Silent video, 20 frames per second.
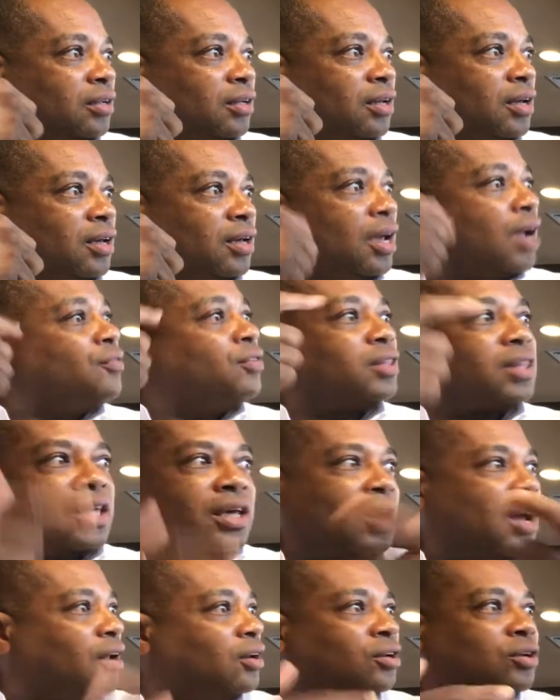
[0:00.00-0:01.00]
Yeah,
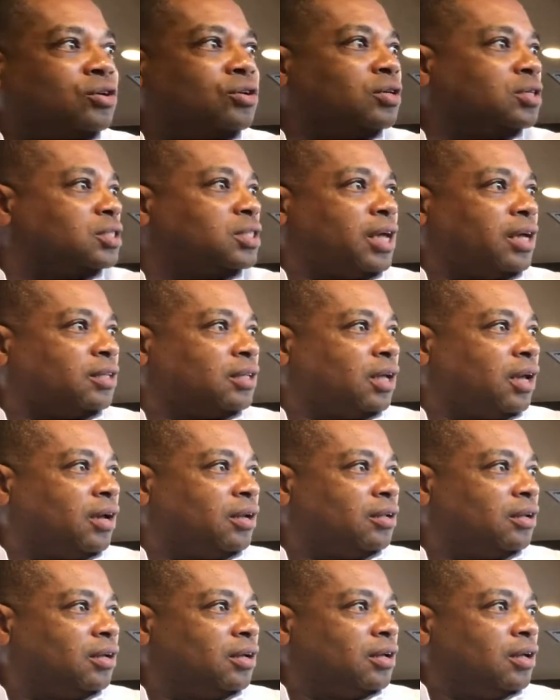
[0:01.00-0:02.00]
everything like, everybody gonna like want to
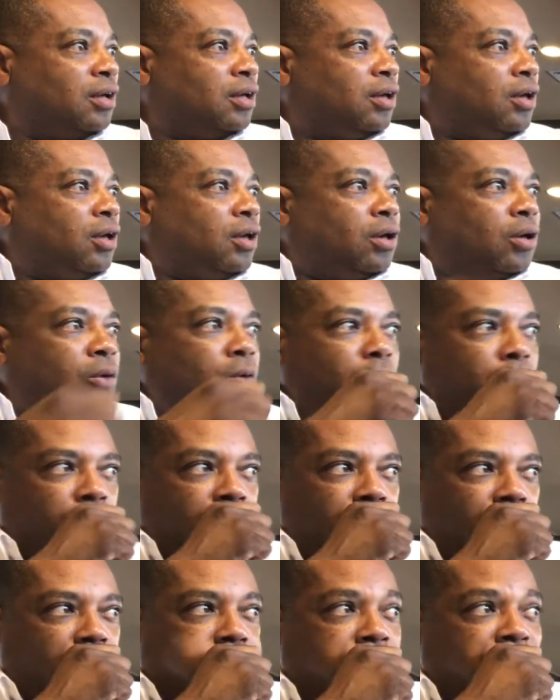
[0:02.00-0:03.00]
know how can I
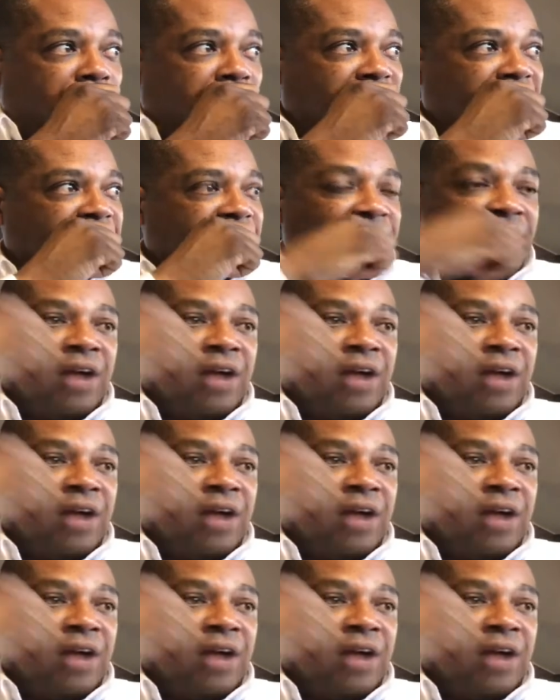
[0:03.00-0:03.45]
make money.